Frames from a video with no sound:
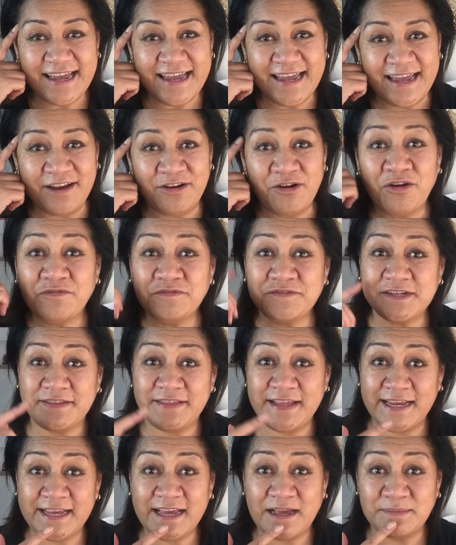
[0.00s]
And often
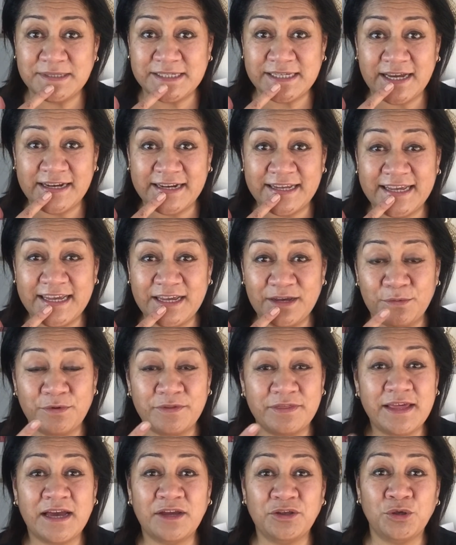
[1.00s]
that comes out of here
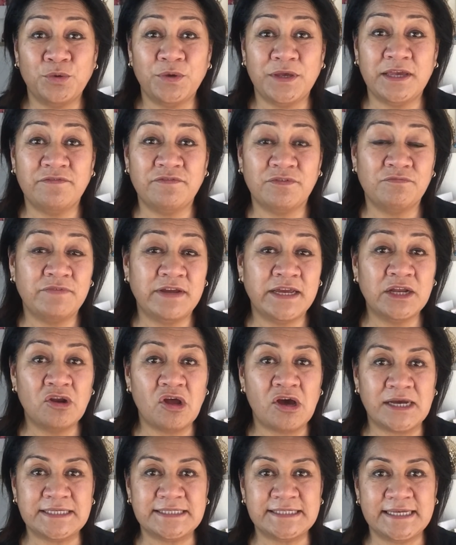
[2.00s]
without you even
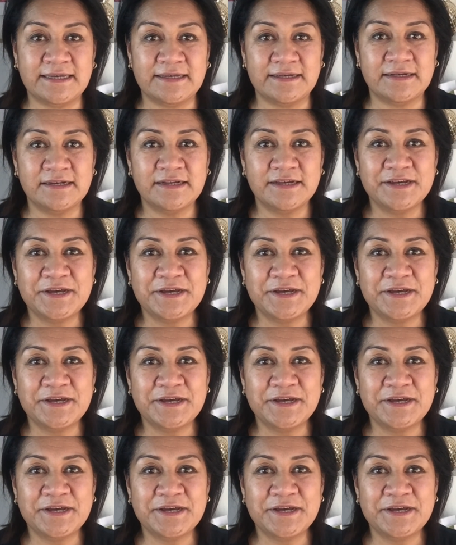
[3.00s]
realizing it.